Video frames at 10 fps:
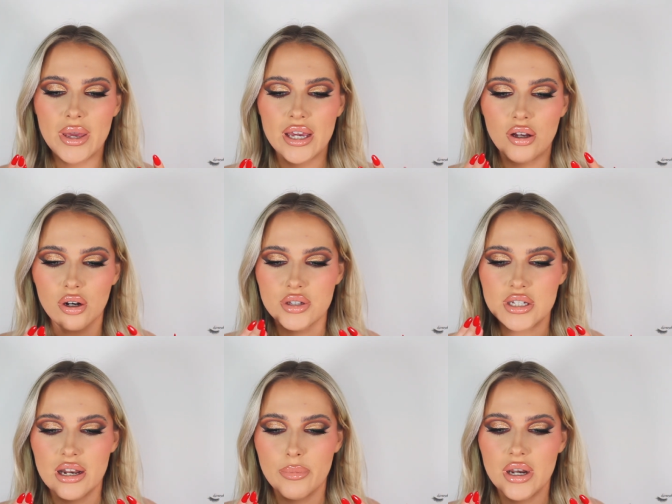big
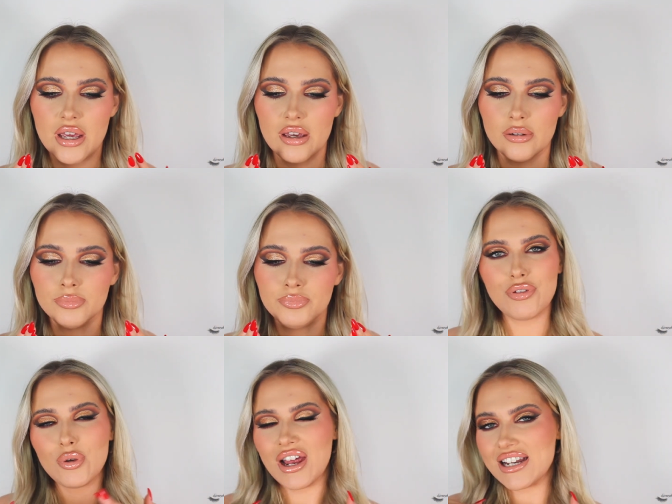glossy lip in here.
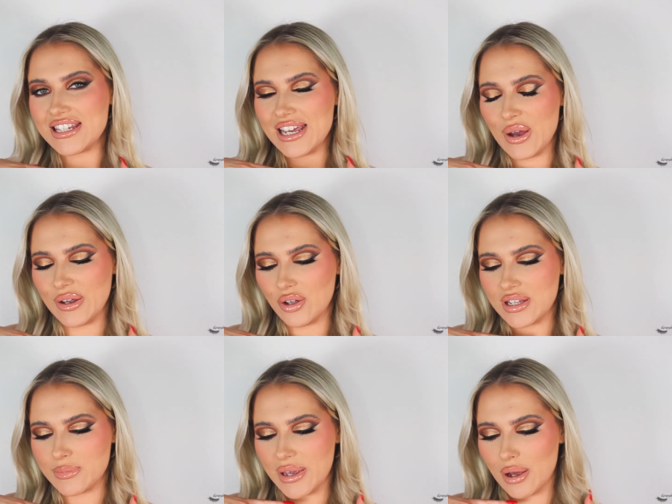If you would like to see how I got
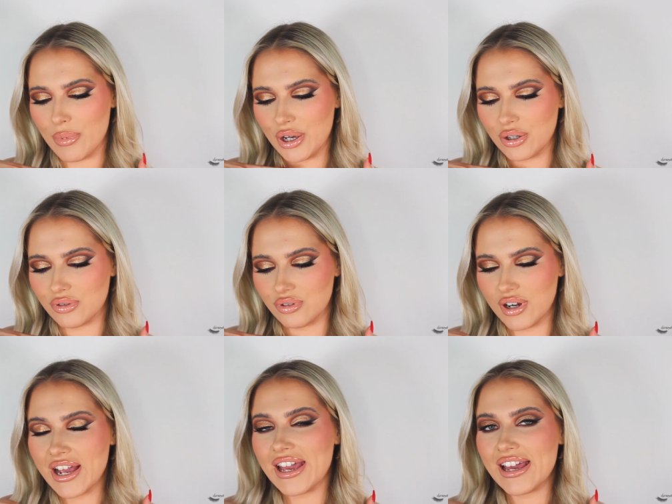this makeup look
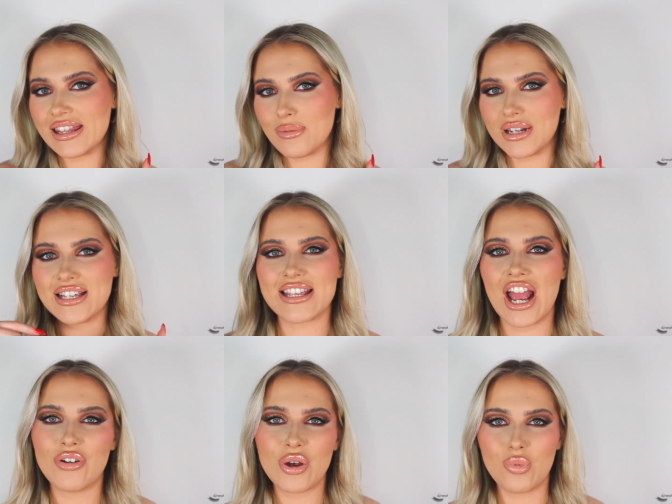right here, then please
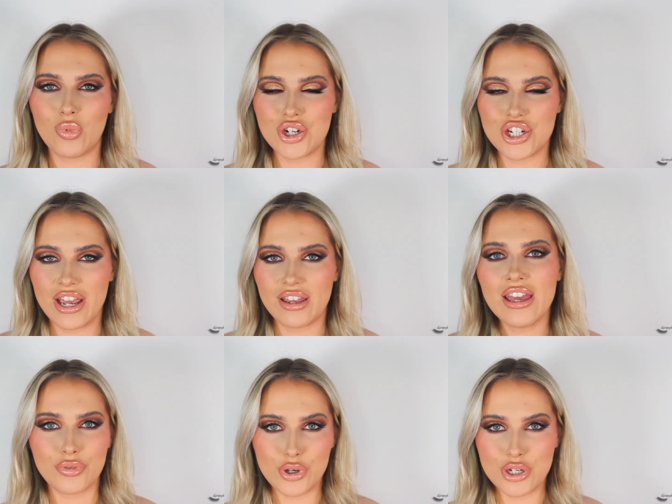carry on watching.
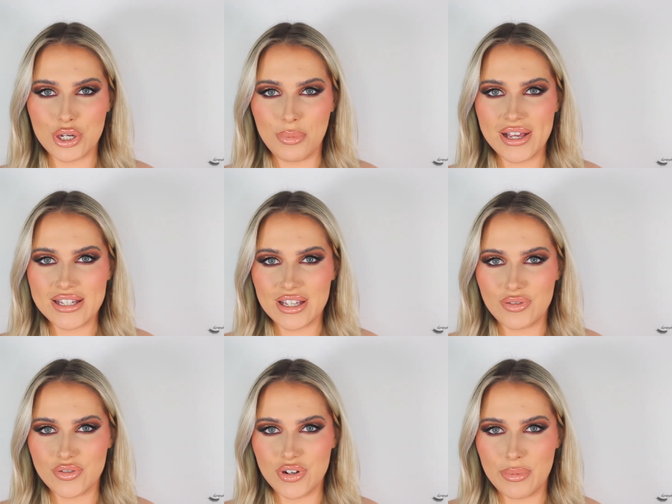Before you do, please
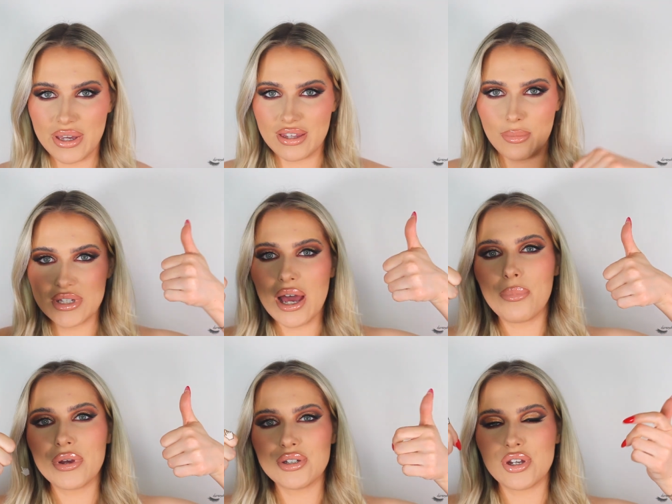give this video a big thumbs
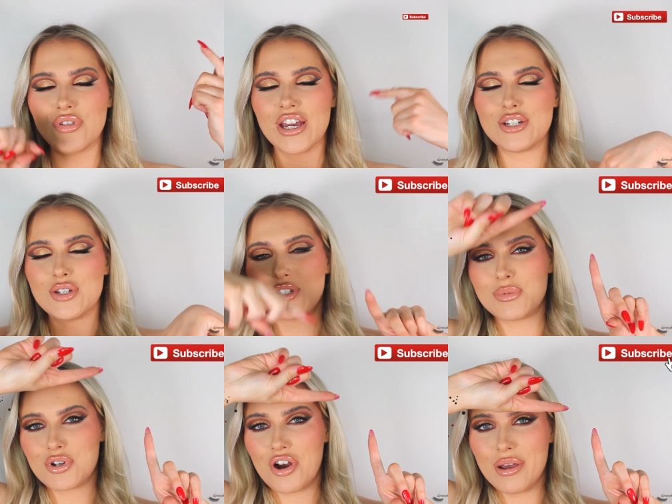up, don't forget to
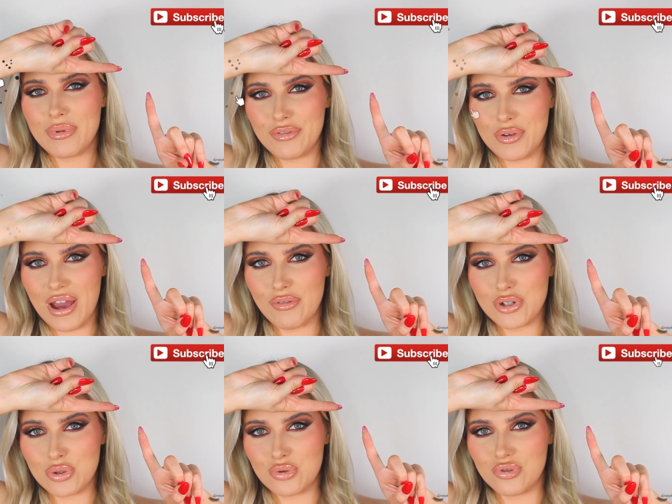subscribe if you
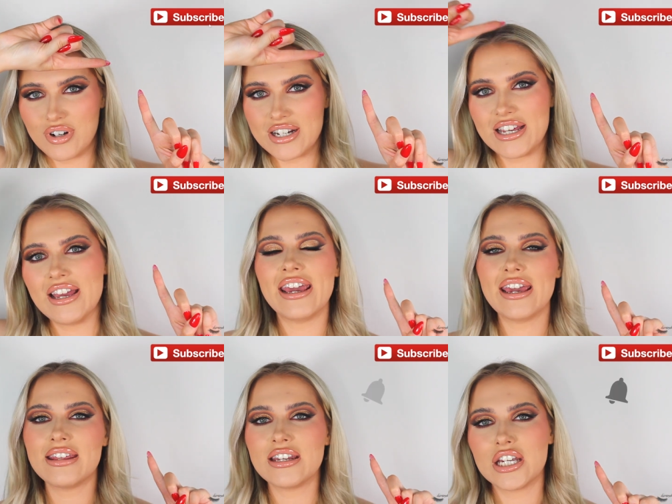haven't already,
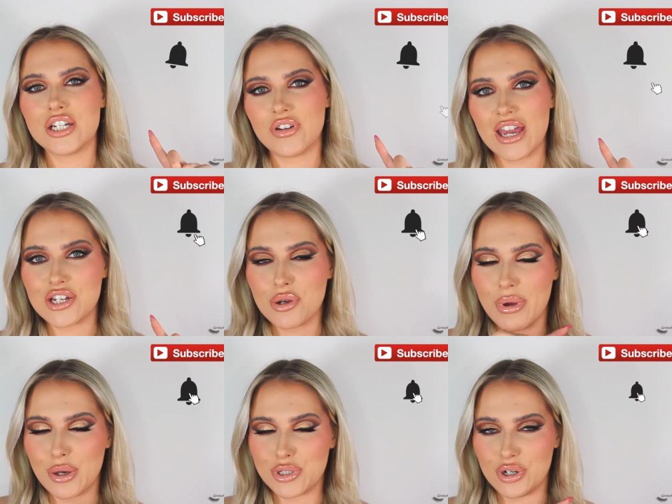hit that notification
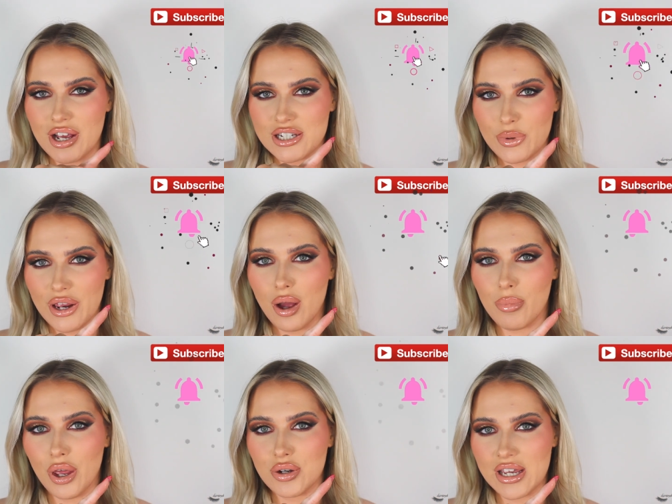bell so you're alerted when I
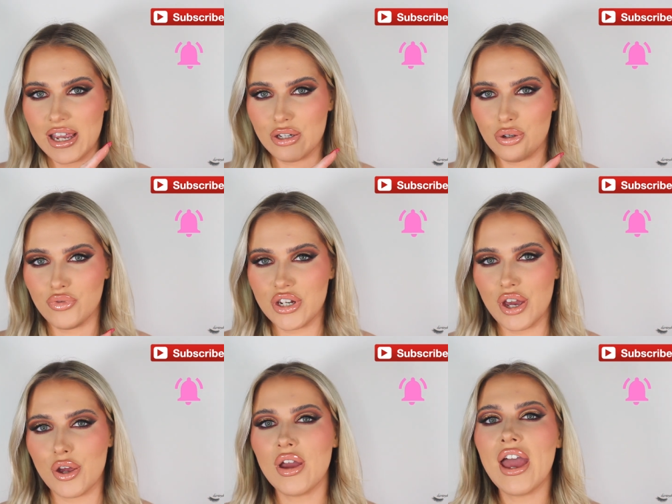upload a new
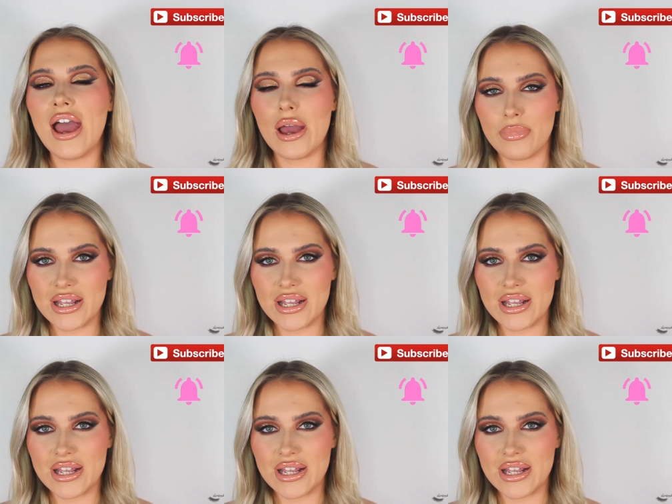video, and